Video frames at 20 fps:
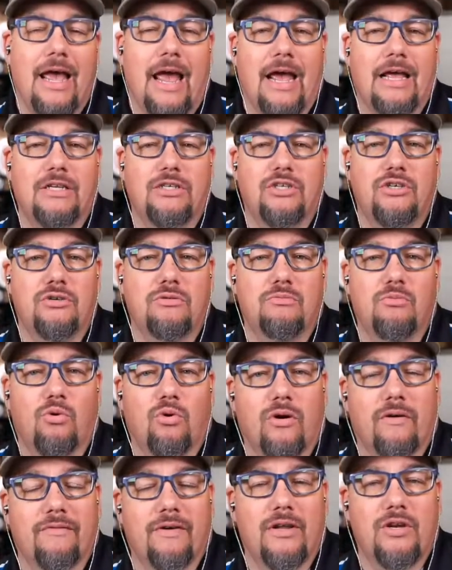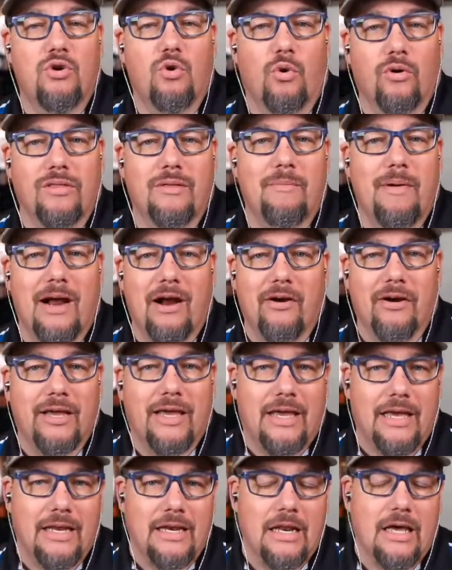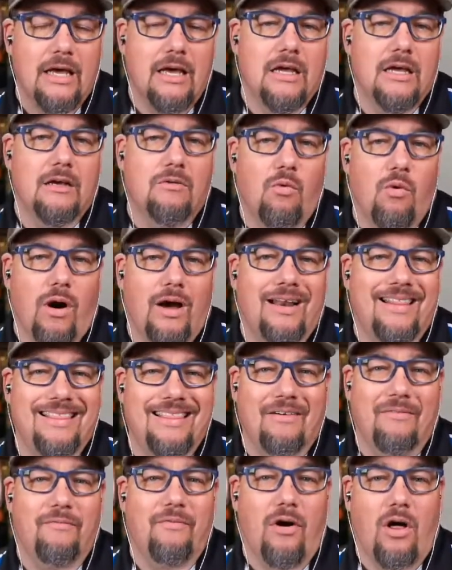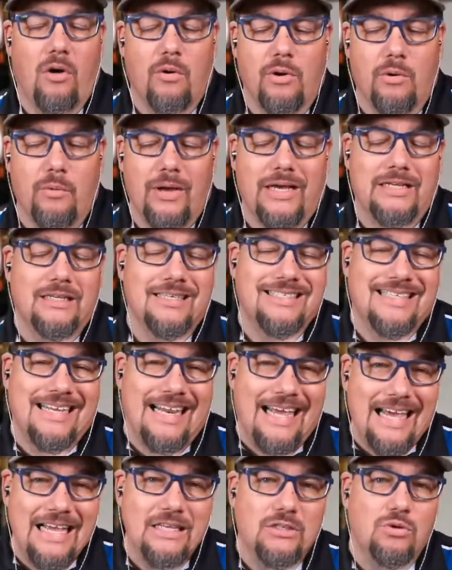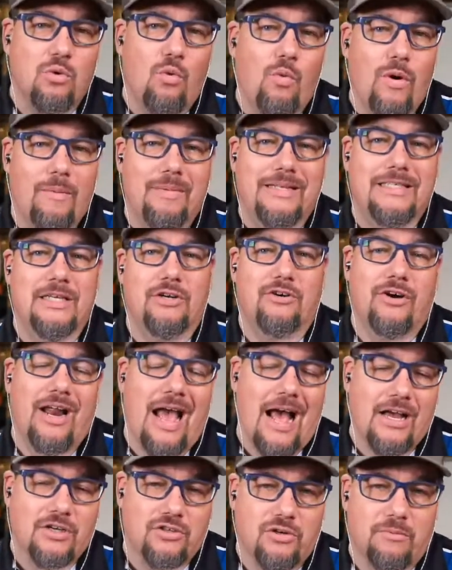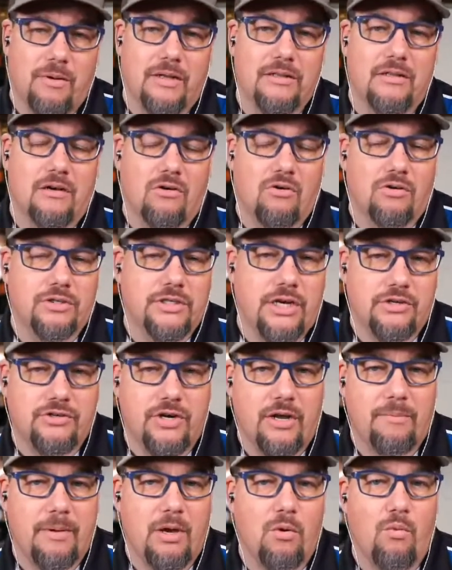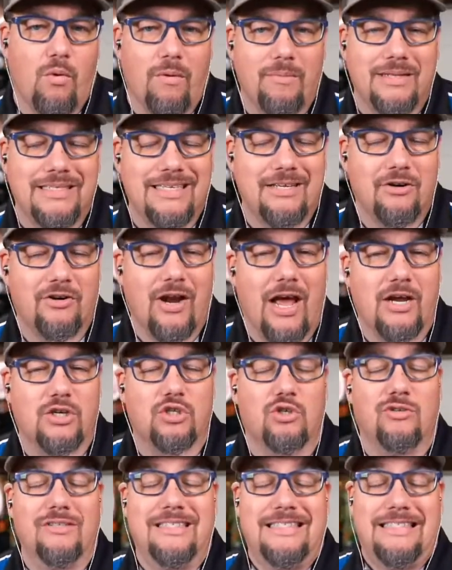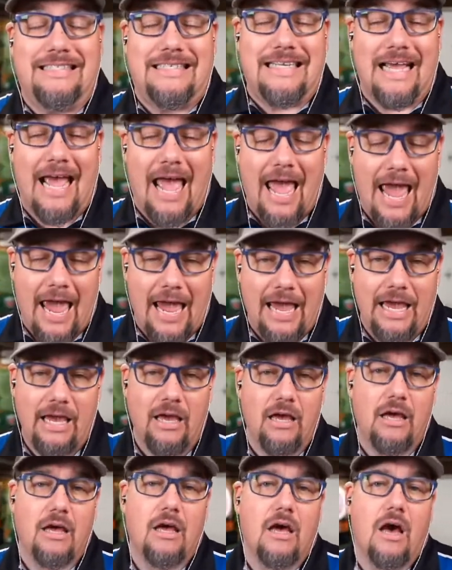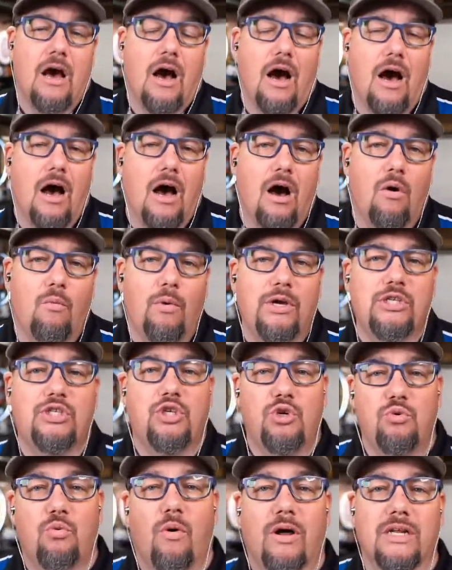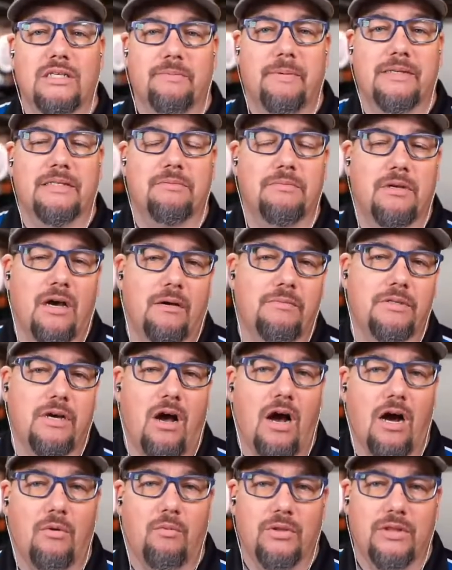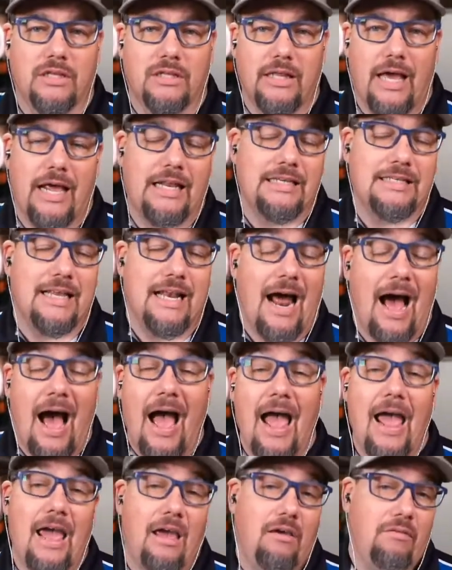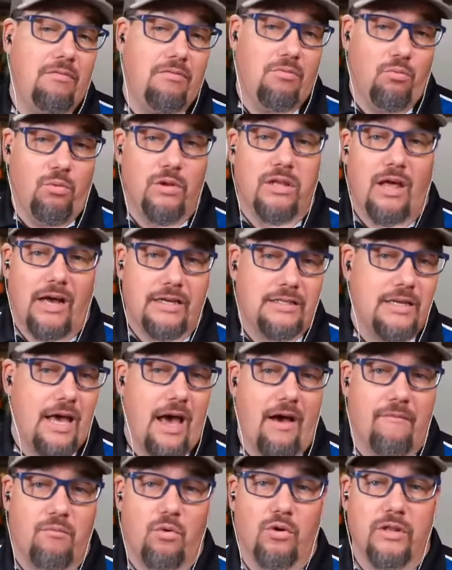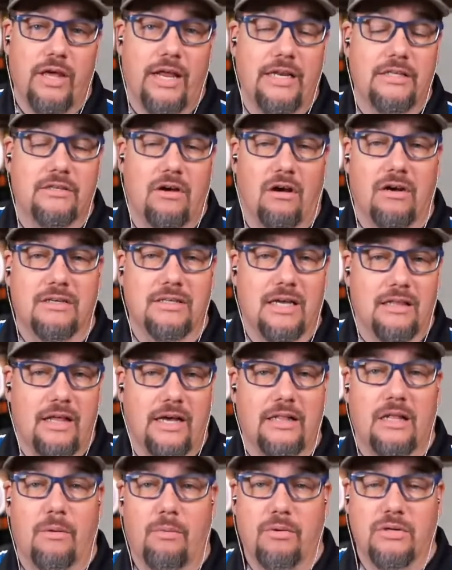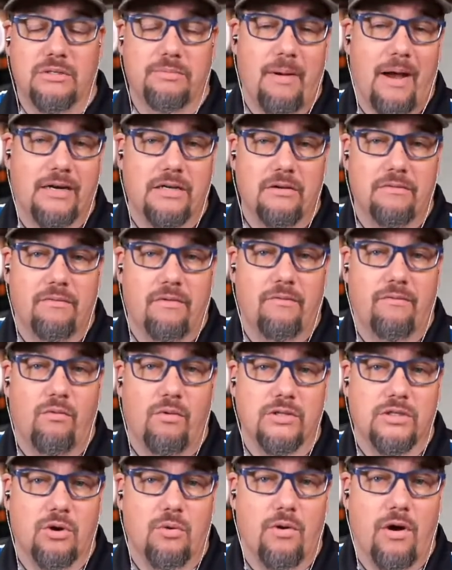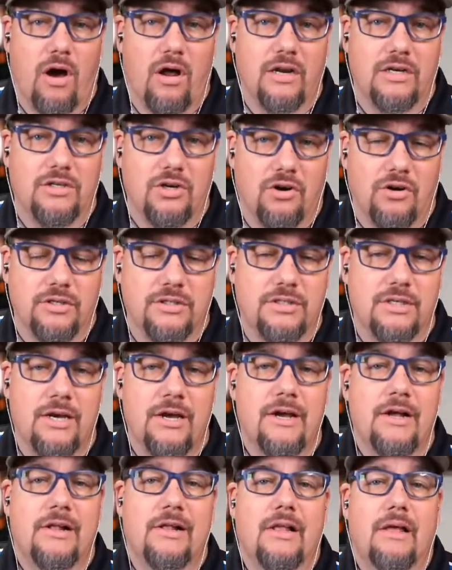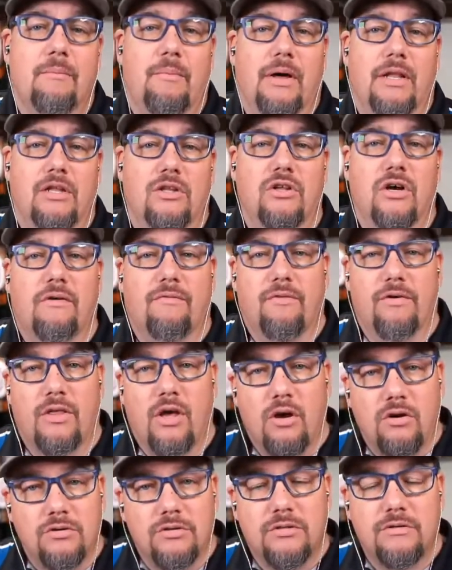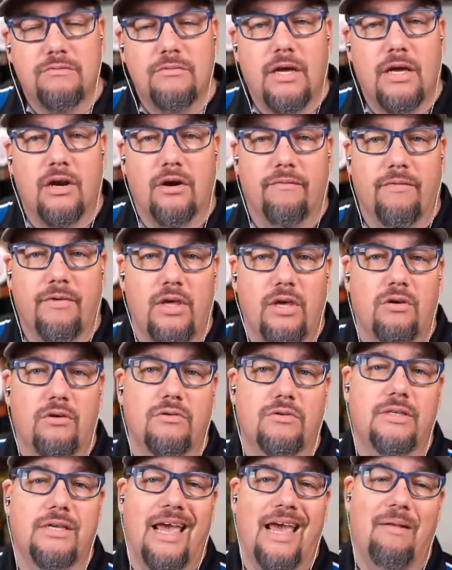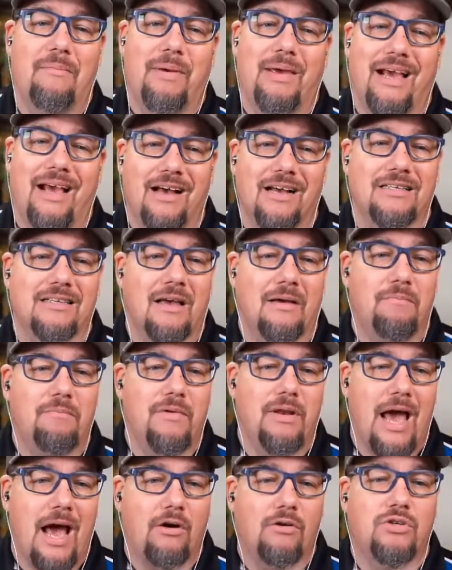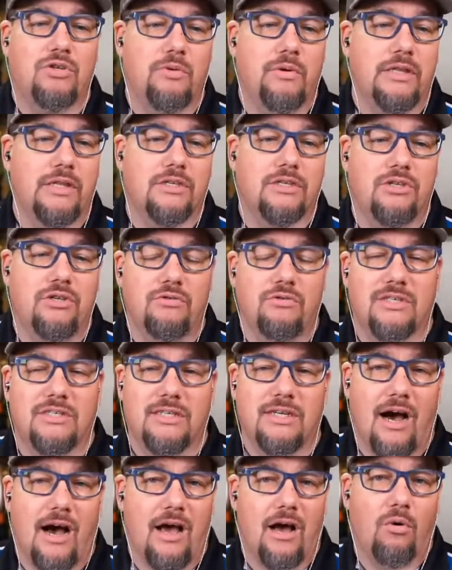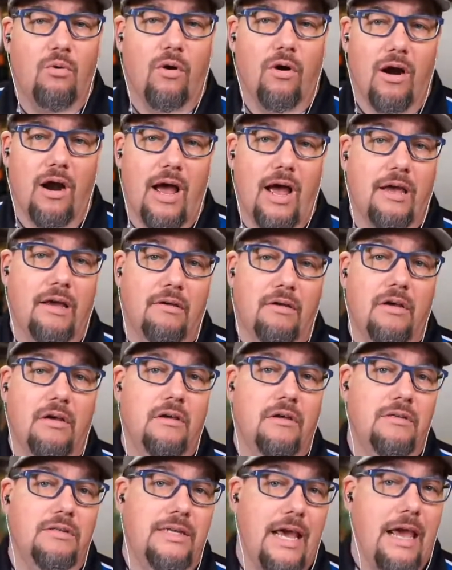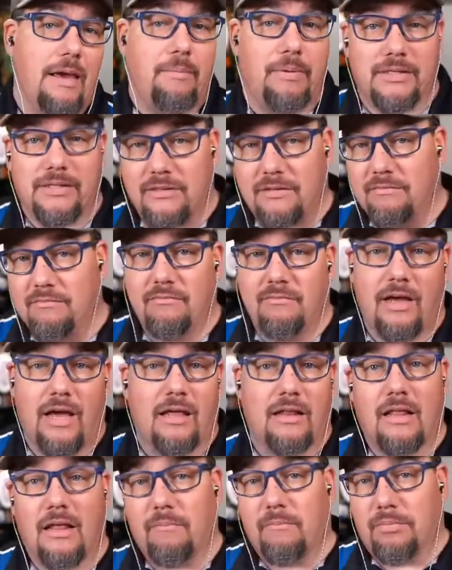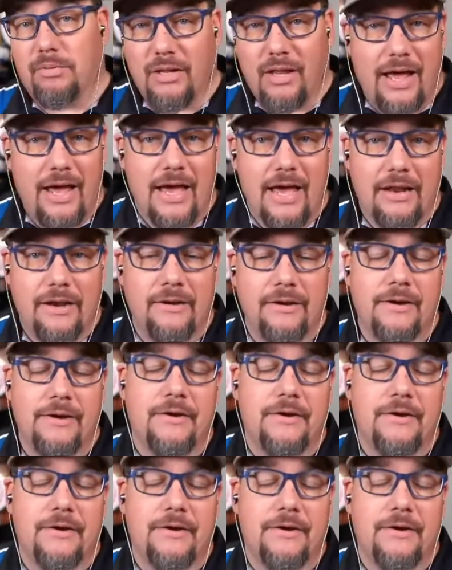and do more of a North American one the following week, because it is Women's International Month, and of course yesterday being Women's International Day, we do want to spend some time talking with the ladies, and I would like to have more ladies on because I like their perspective of what's going on in darts. But look for those interviews, and because I'm now doing this new style where I tape it and then play it,